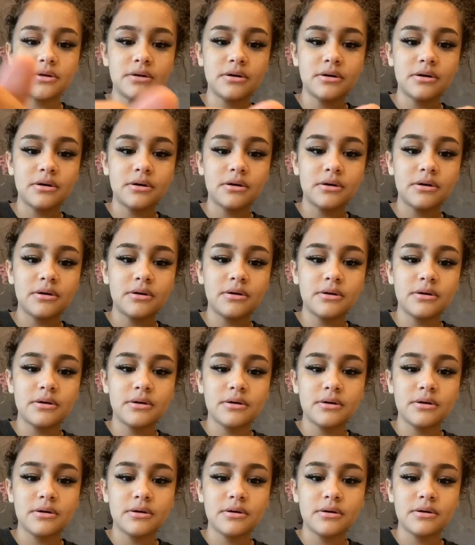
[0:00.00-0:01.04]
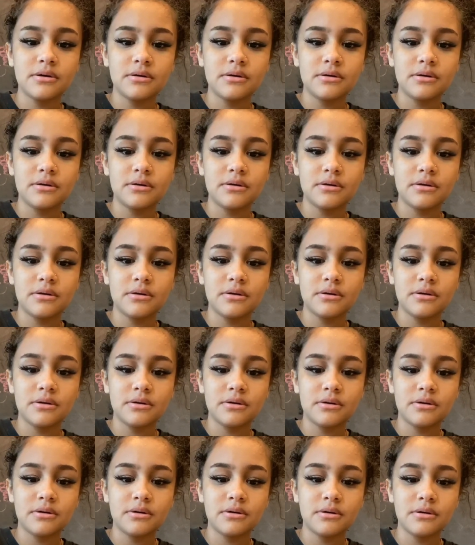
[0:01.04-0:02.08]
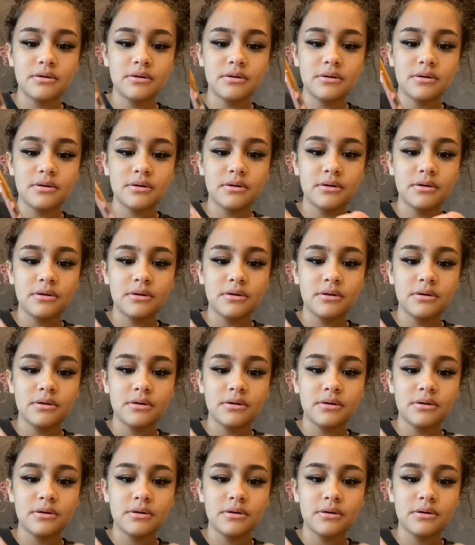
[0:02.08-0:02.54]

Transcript: (silence)